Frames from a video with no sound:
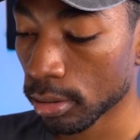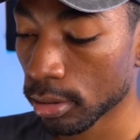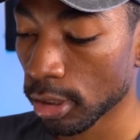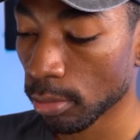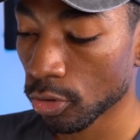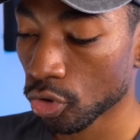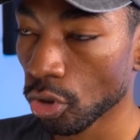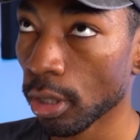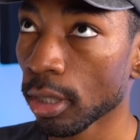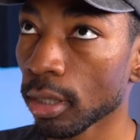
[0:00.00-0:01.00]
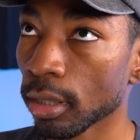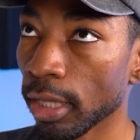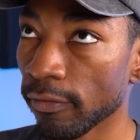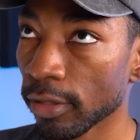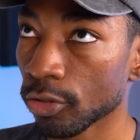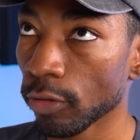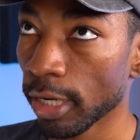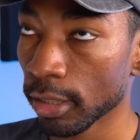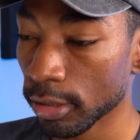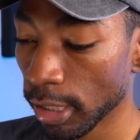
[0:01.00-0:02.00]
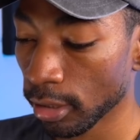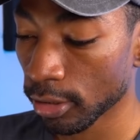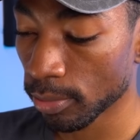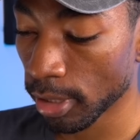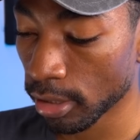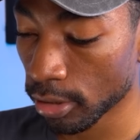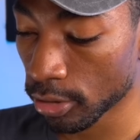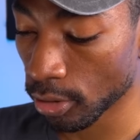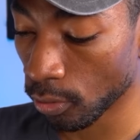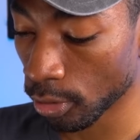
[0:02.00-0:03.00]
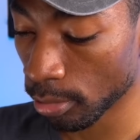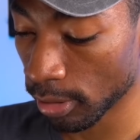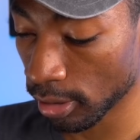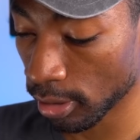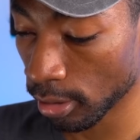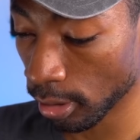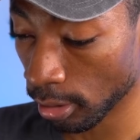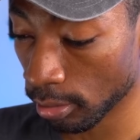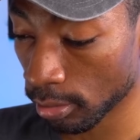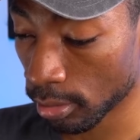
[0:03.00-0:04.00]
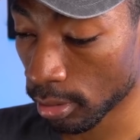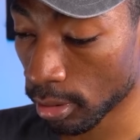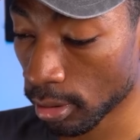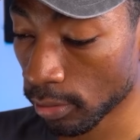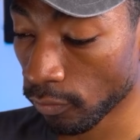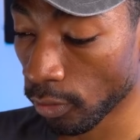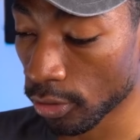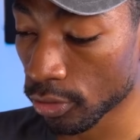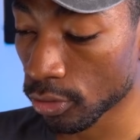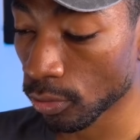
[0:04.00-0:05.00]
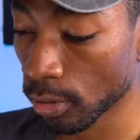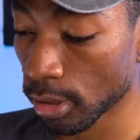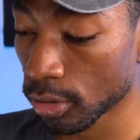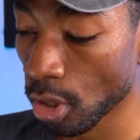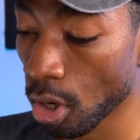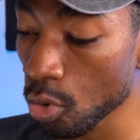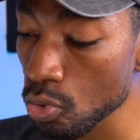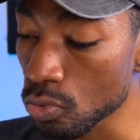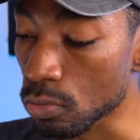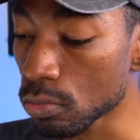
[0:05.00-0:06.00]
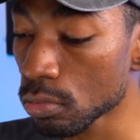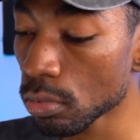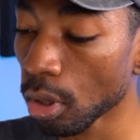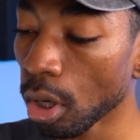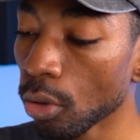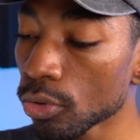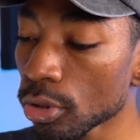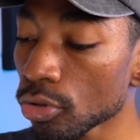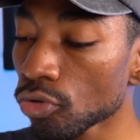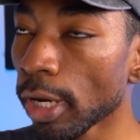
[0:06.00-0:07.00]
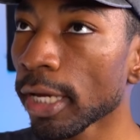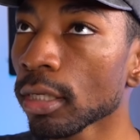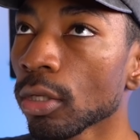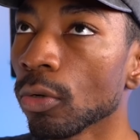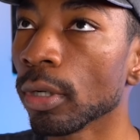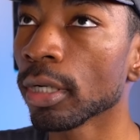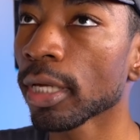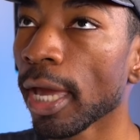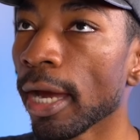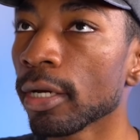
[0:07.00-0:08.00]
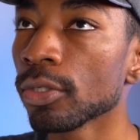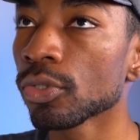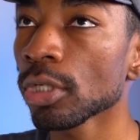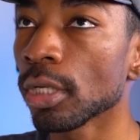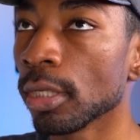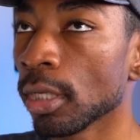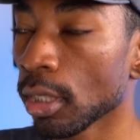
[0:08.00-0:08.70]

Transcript: Saber Shark, Levia Dragon, Daedalus. Man, this is an oldie but a goodie. Frostosaurus. Oh! Ocean Dragon Lord, Karyushin.